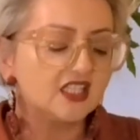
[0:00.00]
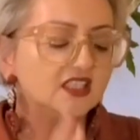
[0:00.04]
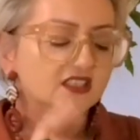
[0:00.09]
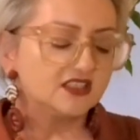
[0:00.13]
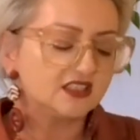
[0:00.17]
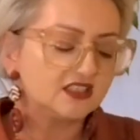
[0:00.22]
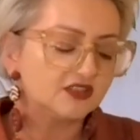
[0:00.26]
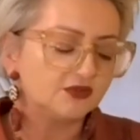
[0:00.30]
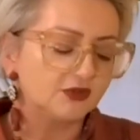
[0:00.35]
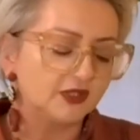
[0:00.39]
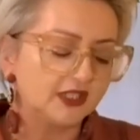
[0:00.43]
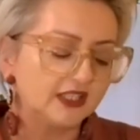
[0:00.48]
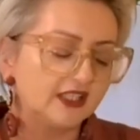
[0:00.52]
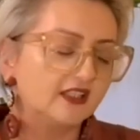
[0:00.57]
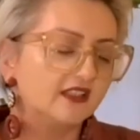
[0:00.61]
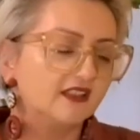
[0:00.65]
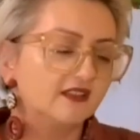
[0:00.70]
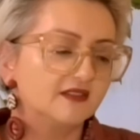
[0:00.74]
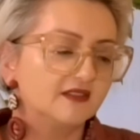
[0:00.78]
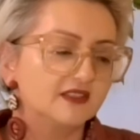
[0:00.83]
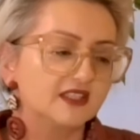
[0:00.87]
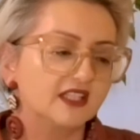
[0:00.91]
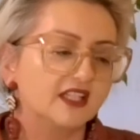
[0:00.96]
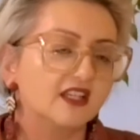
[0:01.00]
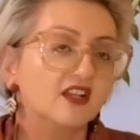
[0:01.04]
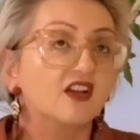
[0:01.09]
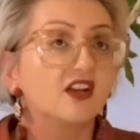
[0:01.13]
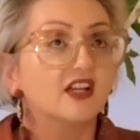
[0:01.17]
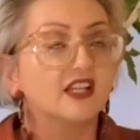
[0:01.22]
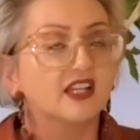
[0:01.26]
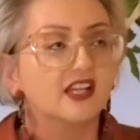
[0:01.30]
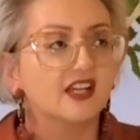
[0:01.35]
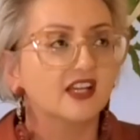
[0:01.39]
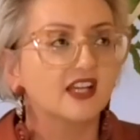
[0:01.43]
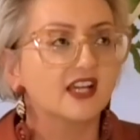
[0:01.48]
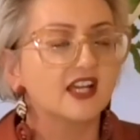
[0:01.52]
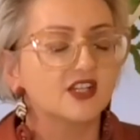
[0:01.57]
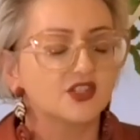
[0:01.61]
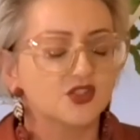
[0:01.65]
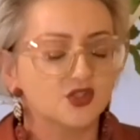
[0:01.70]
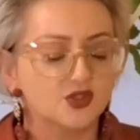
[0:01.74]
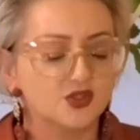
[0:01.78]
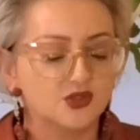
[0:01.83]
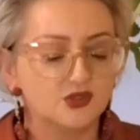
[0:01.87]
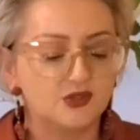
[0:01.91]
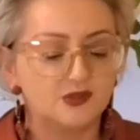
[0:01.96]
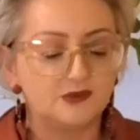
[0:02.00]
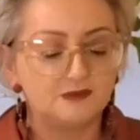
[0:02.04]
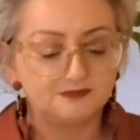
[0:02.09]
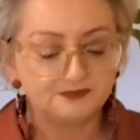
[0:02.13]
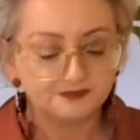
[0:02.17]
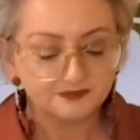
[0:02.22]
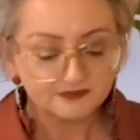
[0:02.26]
just ring. And I was like, oh, yeah, okay, sure.